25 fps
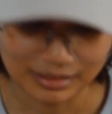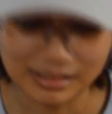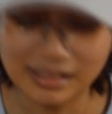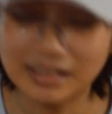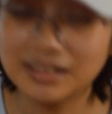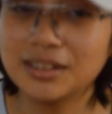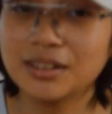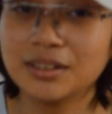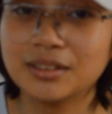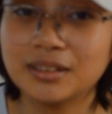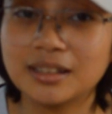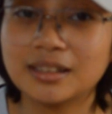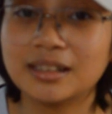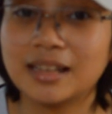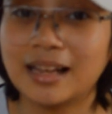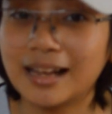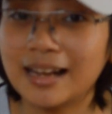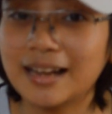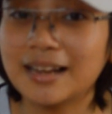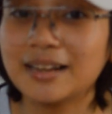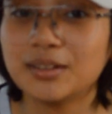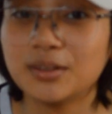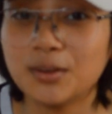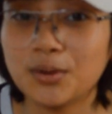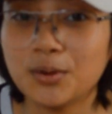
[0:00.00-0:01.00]
little did
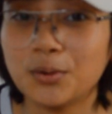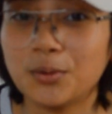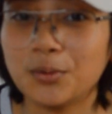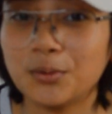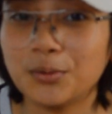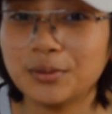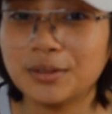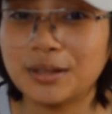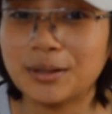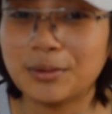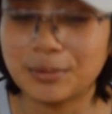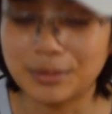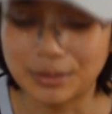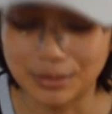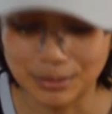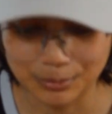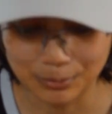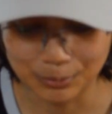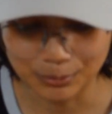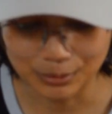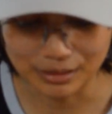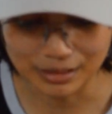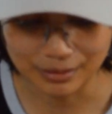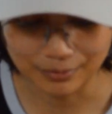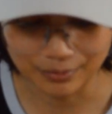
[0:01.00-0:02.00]
I know that
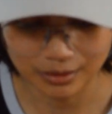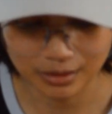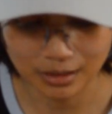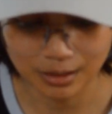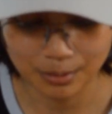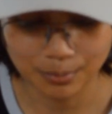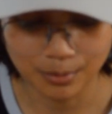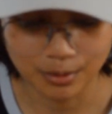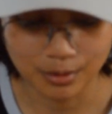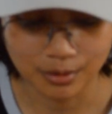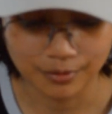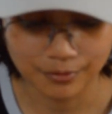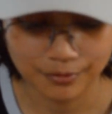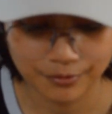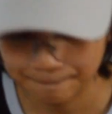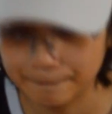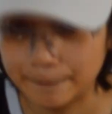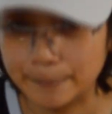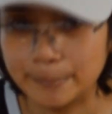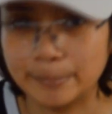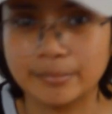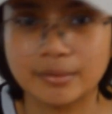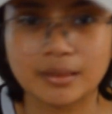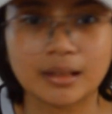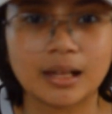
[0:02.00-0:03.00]
it would never come off.
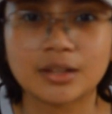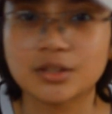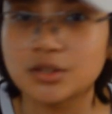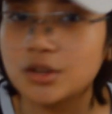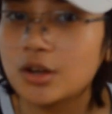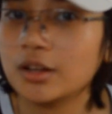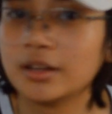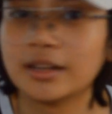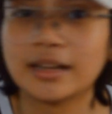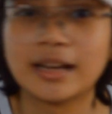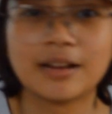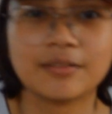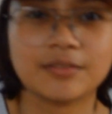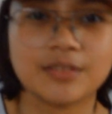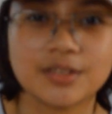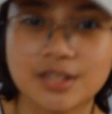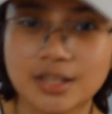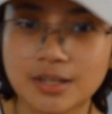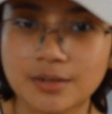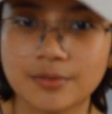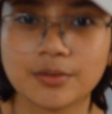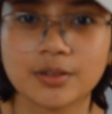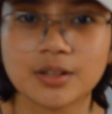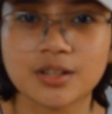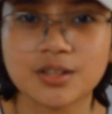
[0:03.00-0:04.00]
That's all I have to
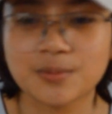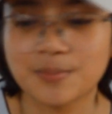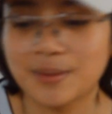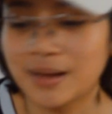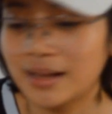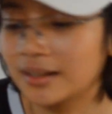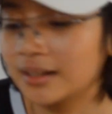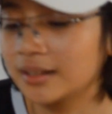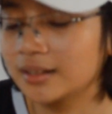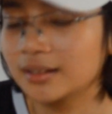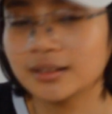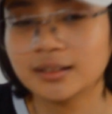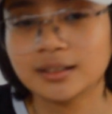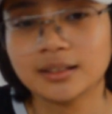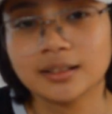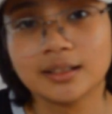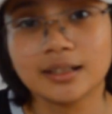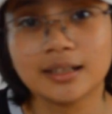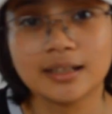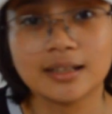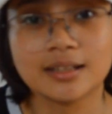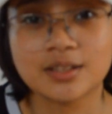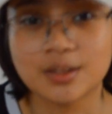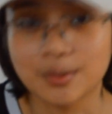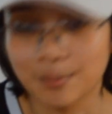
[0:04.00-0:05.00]
say for this palette.
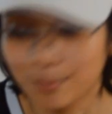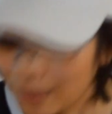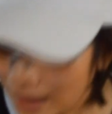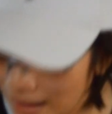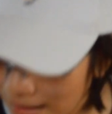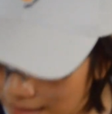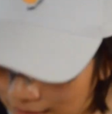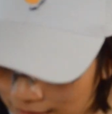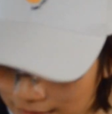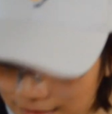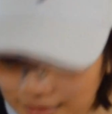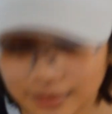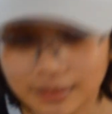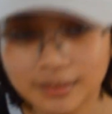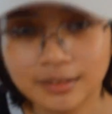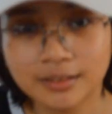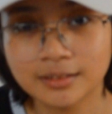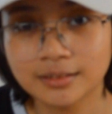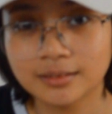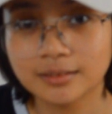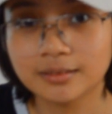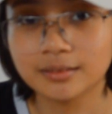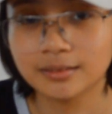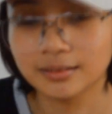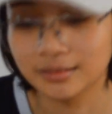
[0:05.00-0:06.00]
It's a palette.
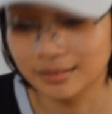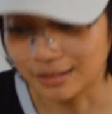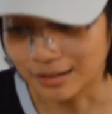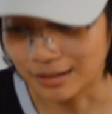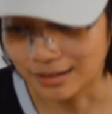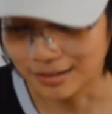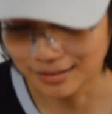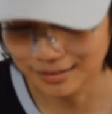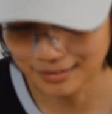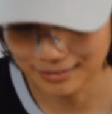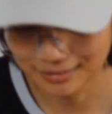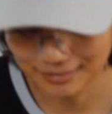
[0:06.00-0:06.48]
Yeah.